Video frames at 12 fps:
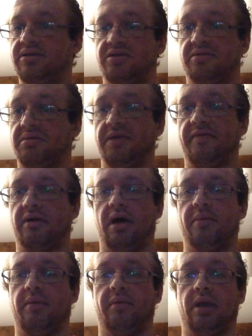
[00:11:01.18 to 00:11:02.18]
just leave a
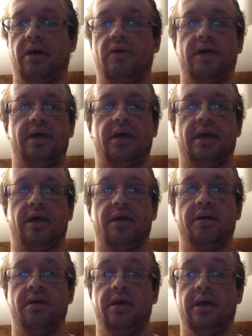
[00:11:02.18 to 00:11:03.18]
comment below, and I
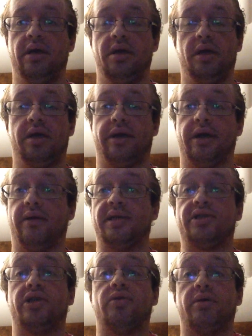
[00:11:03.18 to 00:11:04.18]
can always
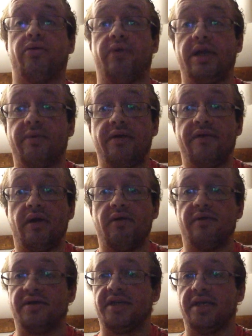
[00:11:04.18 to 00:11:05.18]
do a re-review of
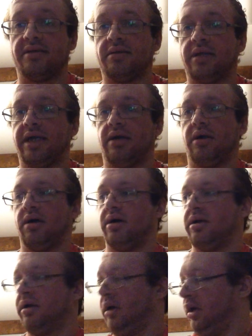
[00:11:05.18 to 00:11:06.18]
the season later
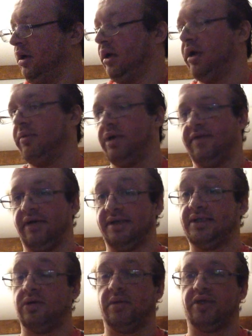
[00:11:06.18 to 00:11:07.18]
on. But I've got
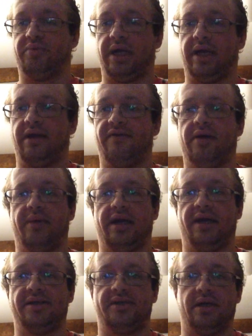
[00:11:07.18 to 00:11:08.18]
so much planned. I've got my
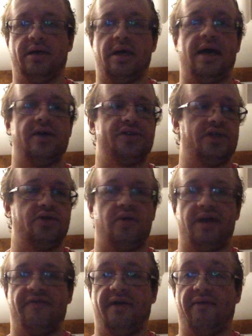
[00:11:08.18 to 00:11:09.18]
next actually
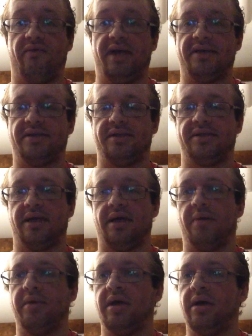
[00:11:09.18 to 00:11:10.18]
25 weeks set up.